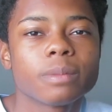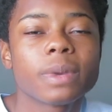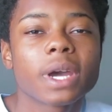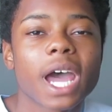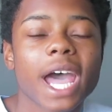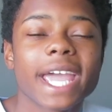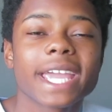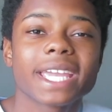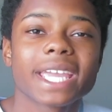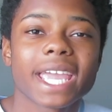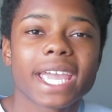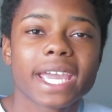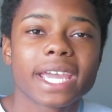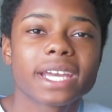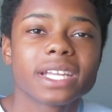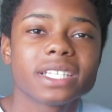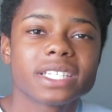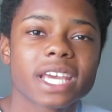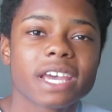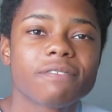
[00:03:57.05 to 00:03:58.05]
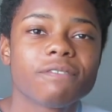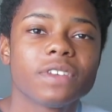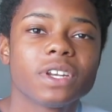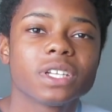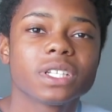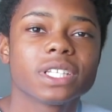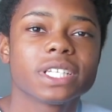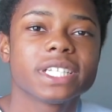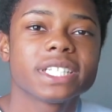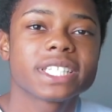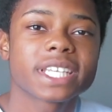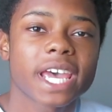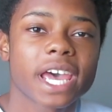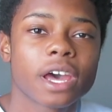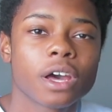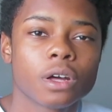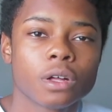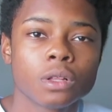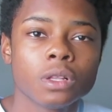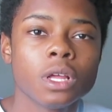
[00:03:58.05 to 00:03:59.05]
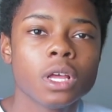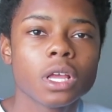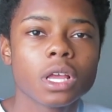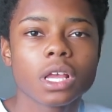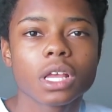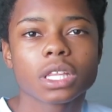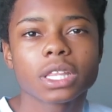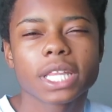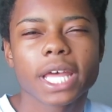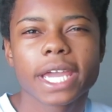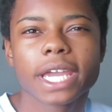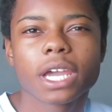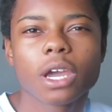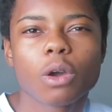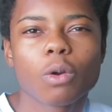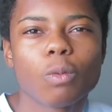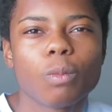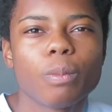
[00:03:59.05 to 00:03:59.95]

but I can definitely tell, like